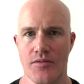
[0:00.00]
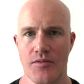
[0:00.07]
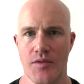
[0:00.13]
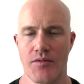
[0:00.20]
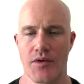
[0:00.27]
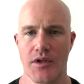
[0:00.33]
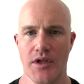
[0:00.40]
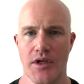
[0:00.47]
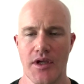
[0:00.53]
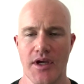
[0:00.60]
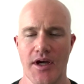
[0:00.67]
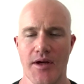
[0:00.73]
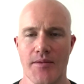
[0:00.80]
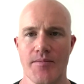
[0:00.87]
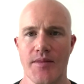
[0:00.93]
we really
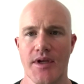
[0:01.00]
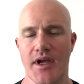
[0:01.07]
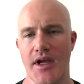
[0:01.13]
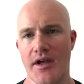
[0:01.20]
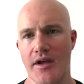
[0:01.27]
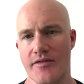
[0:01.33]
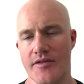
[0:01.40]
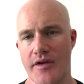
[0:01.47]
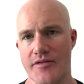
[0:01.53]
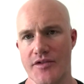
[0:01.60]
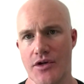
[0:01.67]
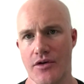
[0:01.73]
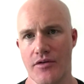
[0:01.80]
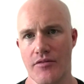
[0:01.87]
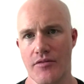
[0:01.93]
have
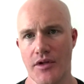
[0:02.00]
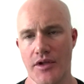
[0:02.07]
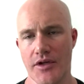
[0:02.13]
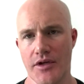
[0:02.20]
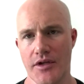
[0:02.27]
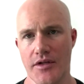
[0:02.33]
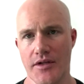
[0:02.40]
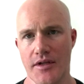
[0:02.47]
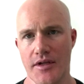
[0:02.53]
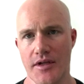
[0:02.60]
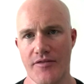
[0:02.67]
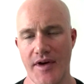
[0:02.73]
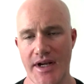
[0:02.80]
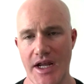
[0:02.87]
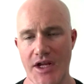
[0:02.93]
shown really good
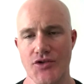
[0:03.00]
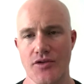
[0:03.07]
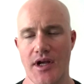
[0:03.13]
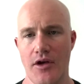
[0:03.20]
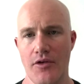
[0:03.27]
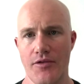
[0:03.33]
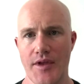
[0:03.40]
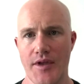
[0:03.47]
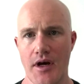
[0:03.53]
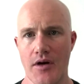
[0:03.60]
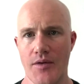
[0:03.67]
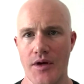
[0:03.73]
financial health there.